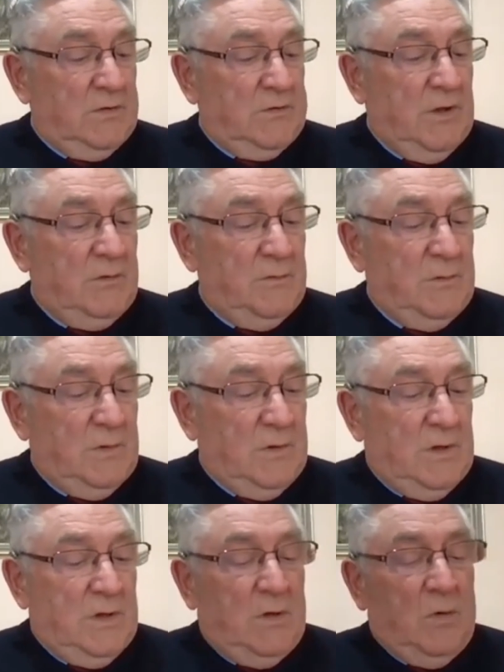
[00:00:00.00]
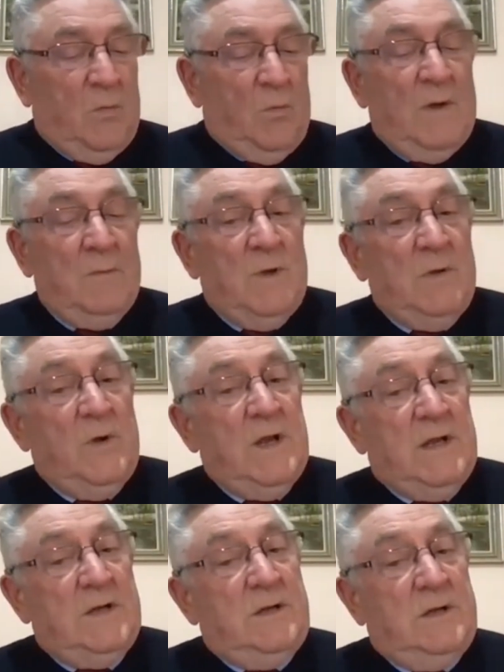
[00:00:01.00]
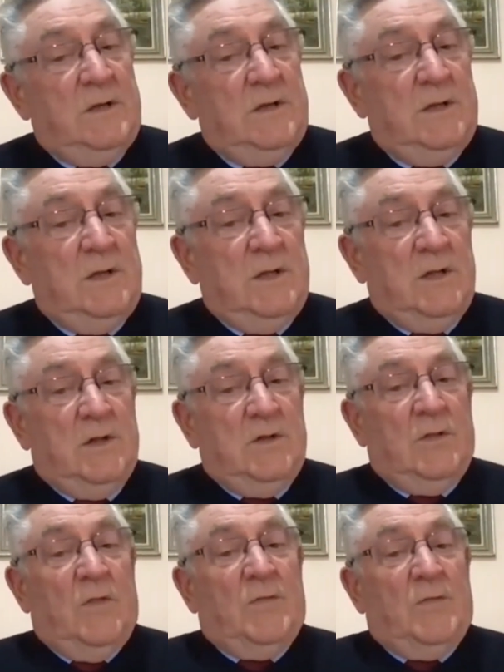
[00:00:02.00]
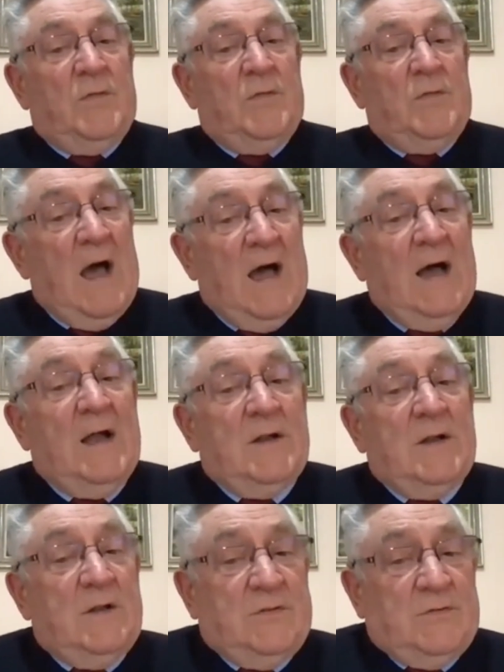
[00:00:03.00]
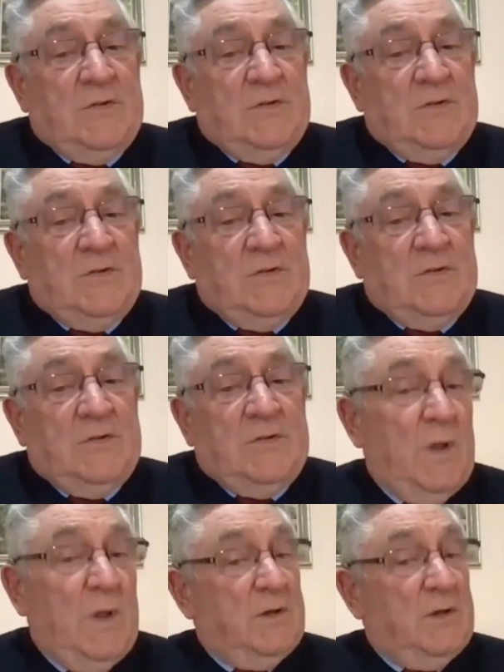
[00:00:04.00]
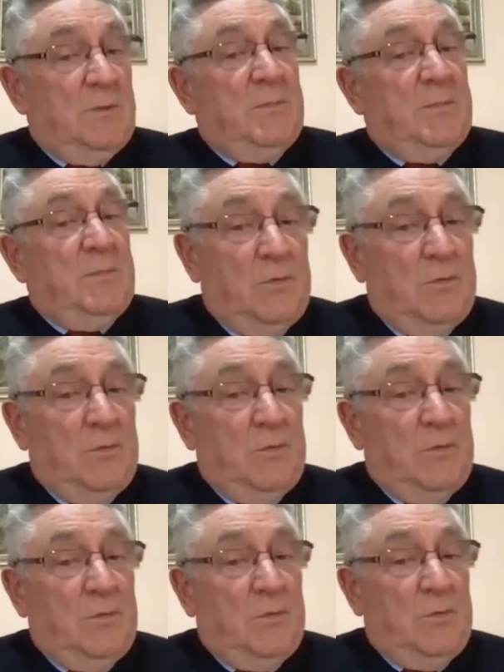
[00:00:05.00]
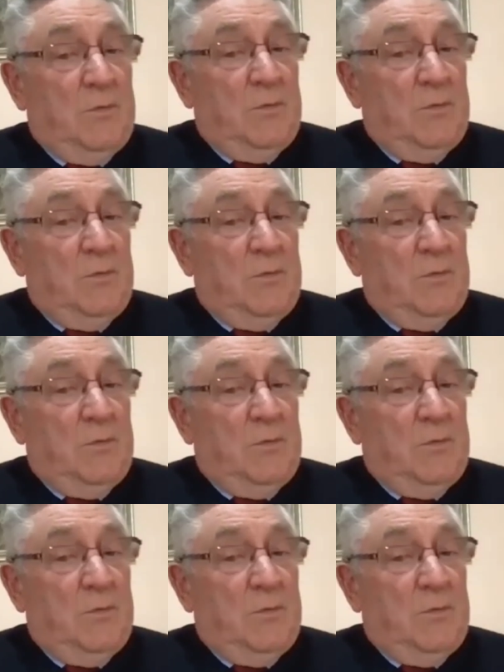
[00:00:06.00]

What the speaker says: So when we read that the heart is deceitfully wicked above all things,